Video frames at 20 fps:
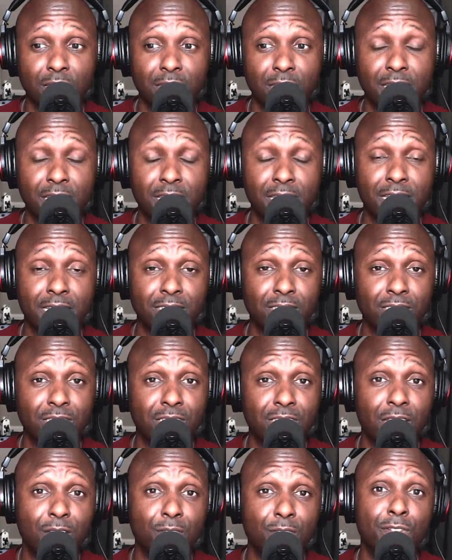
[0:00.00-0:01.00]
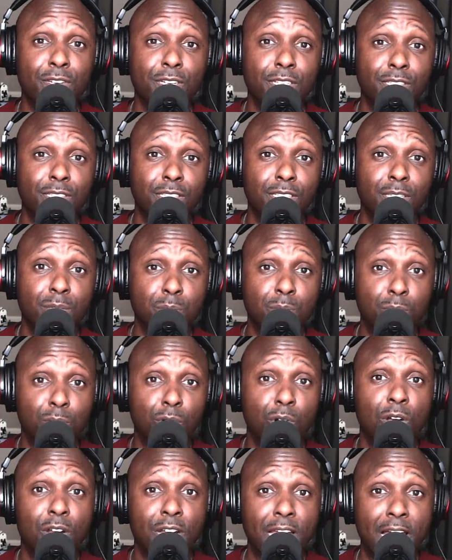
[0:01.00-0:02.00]
he has definitely
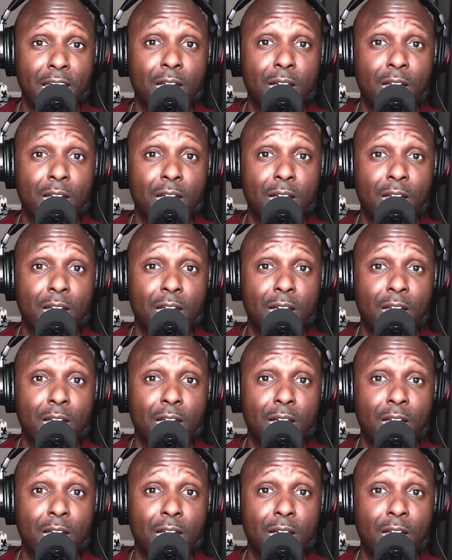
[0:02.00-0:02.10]
brought